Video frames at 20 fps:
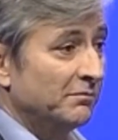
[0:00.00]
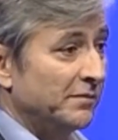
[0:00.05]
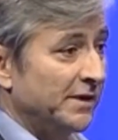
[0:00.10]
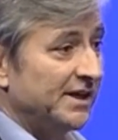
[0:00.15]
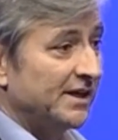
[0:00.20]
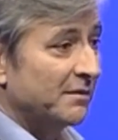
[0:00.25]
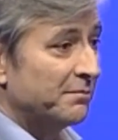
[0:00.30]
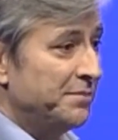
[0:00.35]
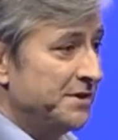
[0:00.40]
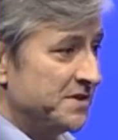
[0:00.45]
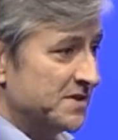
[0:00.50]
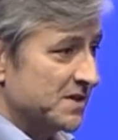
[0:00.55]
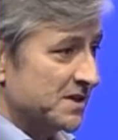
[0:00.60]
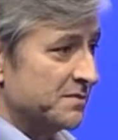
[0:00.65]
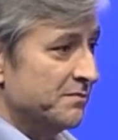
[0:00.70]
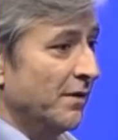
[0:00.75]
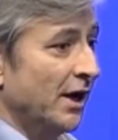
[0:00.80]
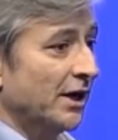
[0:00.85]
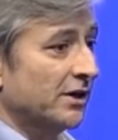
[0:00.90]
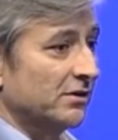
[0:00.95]
but their
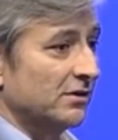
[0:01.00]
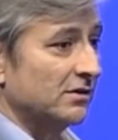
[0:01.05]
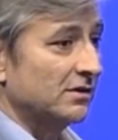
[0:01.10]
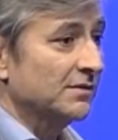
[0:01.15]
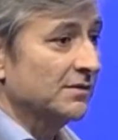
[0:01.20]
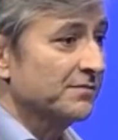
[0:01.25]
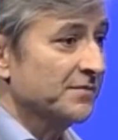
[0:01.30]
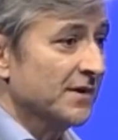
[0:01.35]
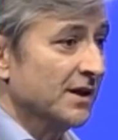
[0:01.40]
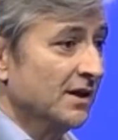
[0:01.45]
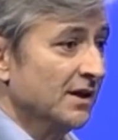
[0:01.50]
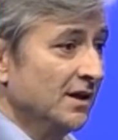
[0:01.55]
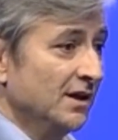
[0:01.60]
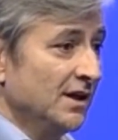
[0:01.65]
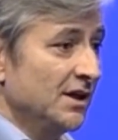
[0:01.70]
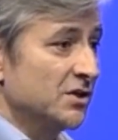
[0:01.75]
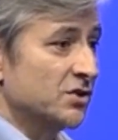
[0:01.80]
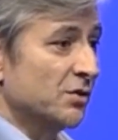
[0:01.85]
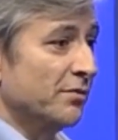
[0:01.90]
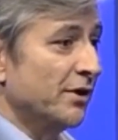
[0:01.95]
business model is